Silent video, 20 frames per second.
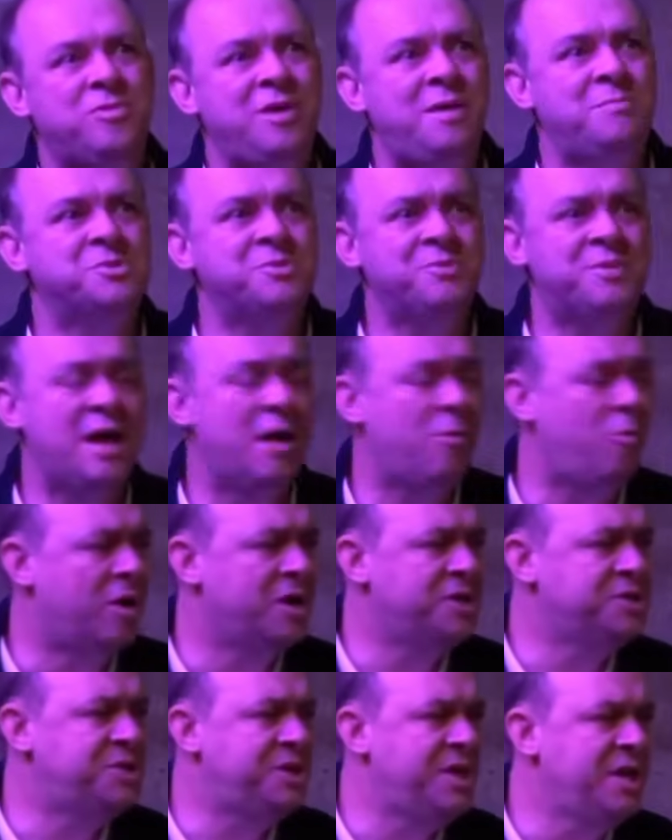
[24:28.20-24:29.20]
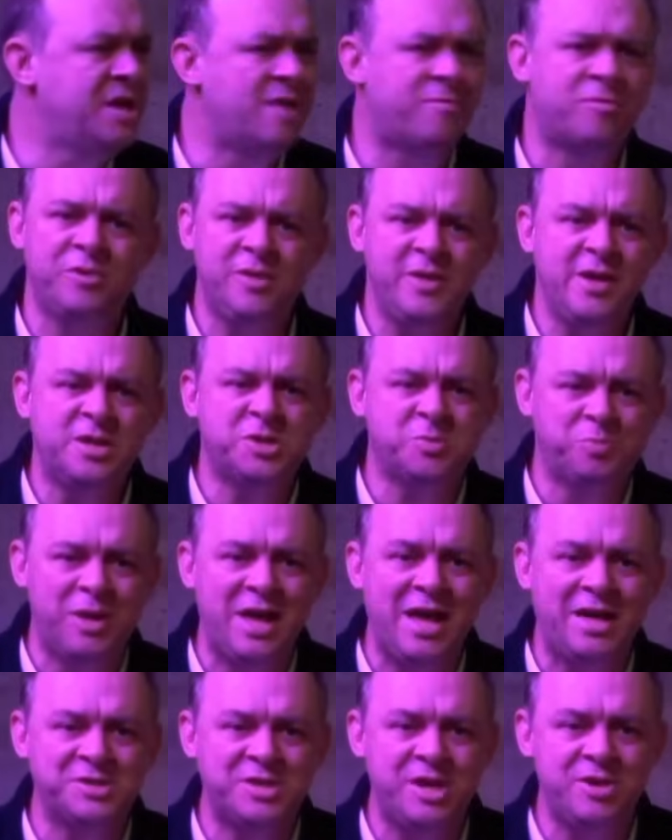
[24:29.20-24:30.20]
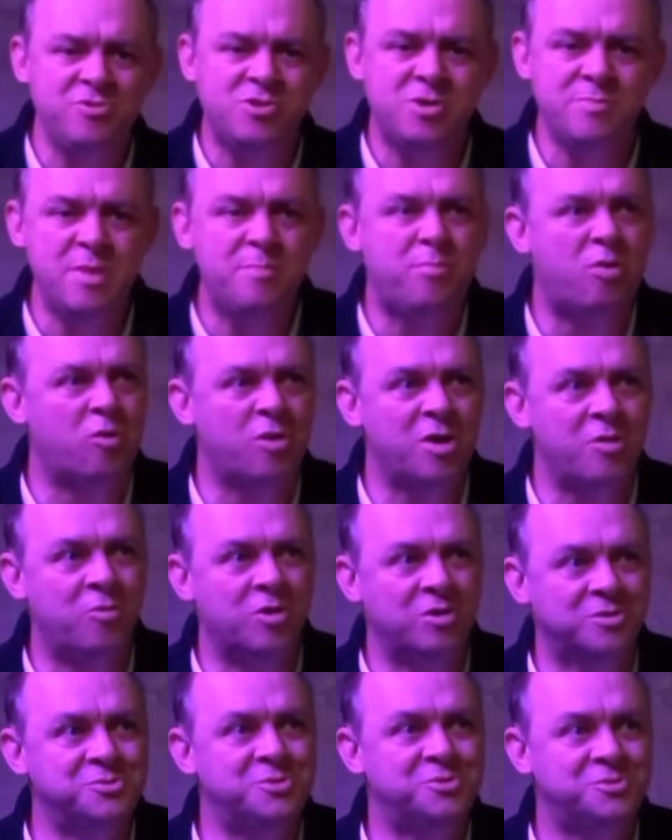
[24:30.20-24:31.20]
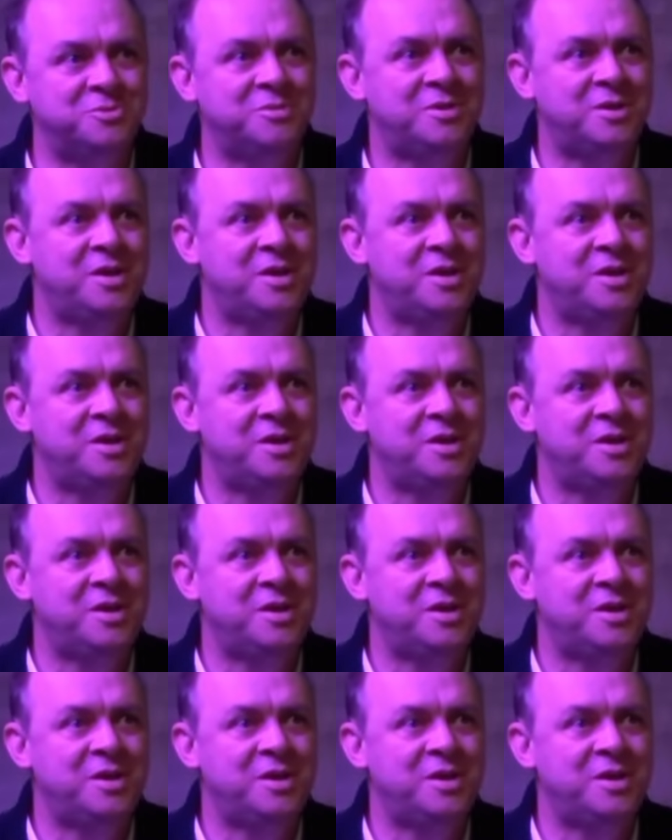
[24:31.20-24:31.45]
of problems with that. One is that he never really explains how you can be poor in world.